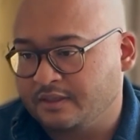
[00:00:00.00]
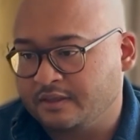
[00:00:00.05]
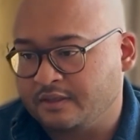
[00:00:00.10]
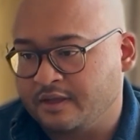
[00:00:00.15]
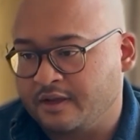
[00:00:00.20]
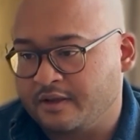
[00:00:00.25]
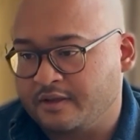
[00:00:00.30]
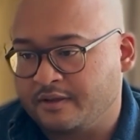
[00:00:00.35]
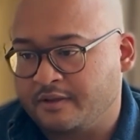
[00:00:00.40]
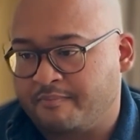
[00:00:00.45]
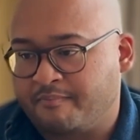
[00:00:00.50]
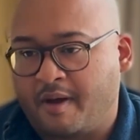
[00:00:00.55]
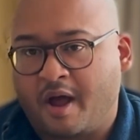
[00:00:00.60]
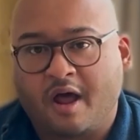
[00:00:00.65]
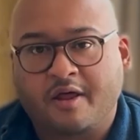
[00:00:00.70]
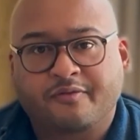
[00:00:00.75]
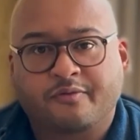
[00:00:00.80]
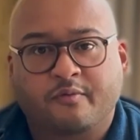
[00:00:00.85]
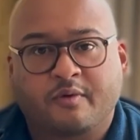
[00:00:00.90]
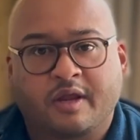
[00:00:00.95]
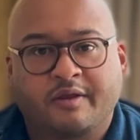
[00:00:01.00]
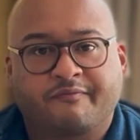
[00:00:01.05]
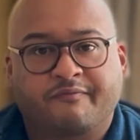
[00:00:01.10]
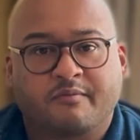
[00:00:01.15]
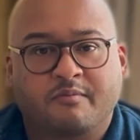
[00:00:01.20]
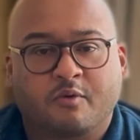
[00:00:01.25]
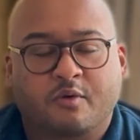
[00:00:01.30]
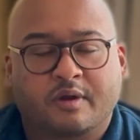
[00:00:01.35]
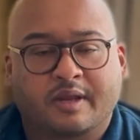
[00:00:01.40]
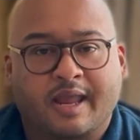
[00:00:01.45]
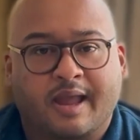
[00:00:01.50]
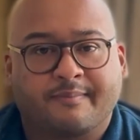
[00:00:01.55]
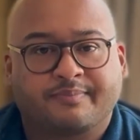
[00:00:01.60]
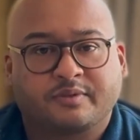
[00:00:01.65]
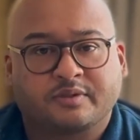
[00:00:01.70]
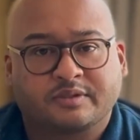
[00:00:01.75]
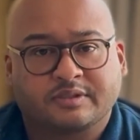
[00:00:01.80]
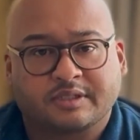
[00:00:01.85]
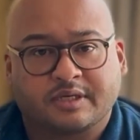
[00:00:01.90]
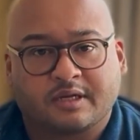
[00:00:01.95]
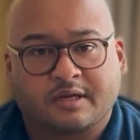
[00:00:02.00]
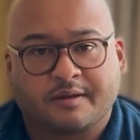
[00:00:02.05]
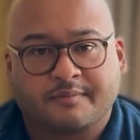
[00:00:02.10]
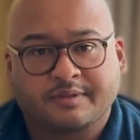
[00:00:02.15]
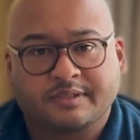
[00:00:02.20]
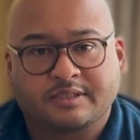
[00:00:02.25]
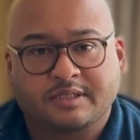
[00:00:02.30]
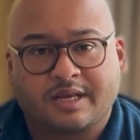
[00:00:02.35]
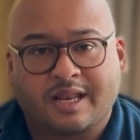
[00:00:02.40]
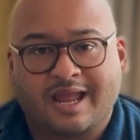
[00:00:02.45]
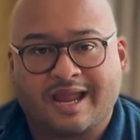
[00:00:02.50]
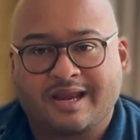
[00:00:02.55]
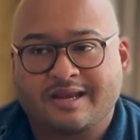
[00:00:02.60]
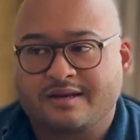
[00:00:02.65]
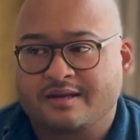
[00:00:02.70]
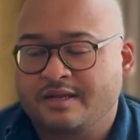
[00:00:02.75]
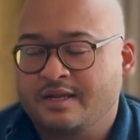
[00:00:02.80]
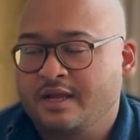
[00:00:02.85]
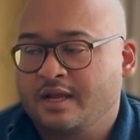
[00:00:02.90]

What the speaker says: the pathway for more capital is going to come into line.